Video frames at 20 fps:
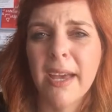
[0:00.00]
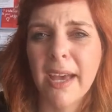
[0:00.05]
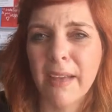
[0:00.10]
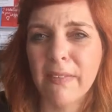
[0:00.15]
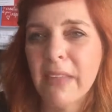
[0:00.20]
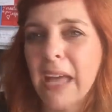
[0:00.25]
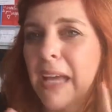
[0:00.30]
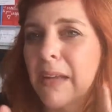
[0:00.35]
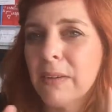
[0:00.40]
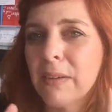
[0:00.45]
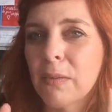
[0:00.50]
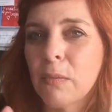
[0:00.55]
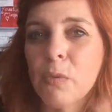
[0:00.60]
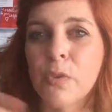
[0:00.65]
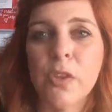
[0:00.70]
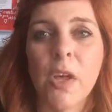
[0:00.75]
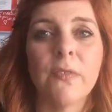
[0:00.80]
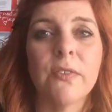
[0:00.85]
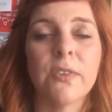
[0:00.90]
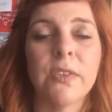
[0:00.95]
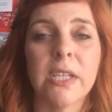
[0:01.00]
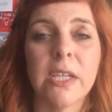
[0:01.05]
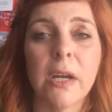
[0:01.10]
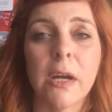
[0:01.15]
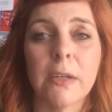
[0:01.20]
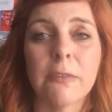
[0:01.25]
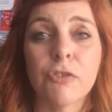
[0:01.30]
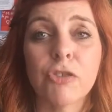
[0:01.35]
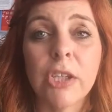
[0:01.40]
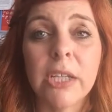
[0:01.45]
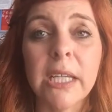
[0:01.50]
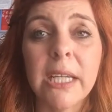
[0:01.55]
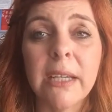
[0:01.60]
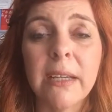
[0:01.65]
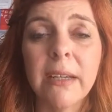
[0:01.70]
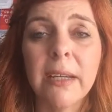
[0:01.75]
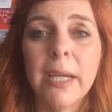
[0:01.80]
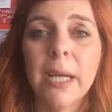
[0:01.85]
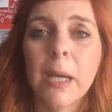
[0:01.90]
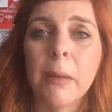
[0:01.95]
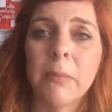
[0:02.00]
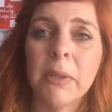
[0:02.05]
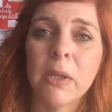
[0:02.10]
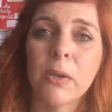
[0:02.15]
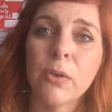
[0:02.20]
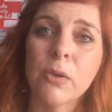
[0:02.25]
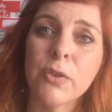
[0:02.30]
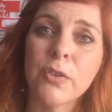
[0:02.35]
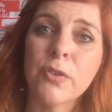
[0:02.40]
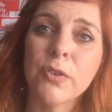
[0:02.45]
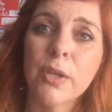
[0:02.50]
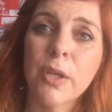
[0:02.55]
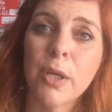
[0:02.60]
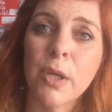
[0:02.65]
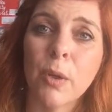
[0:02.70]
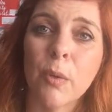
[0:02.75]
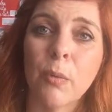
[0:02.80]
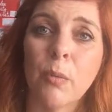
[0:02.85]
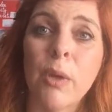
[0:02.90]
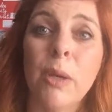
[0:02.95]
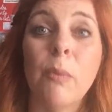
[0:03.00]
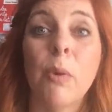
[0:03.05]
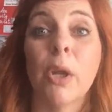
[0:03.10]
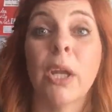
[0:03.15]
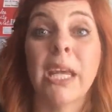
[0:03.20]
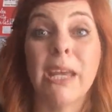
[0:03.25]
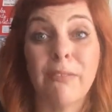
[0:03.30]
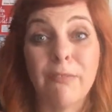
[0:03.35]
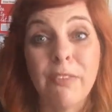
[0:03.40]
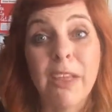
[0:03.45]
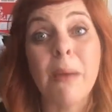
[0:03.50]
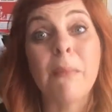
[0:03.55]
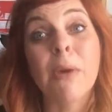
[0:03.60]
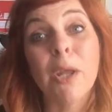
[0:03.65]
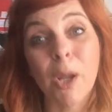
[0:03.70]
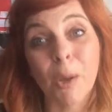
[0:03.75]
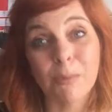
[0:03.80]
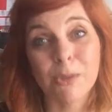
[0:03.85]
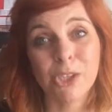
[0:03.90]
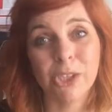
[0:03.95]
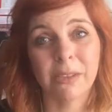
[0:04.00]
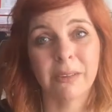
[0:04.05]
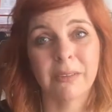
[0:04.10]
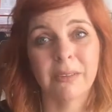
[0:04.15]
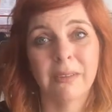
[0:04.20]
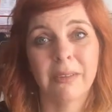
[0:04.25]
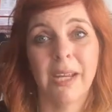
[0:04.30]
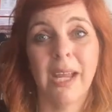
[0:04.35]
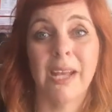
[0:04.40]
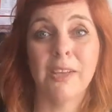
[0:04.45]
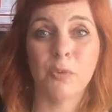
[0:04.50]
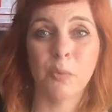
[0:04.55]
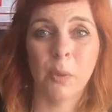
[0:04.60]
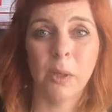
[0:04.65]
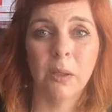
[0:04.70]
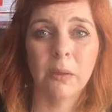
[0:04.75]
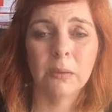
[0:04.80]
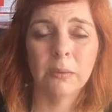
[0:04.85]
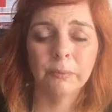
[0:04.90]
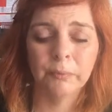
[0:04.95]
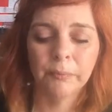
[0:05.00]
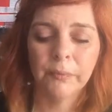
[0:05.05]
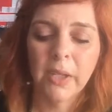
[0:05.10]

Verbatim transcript: And that was obviously kind of tricky because we want to give them an option as well.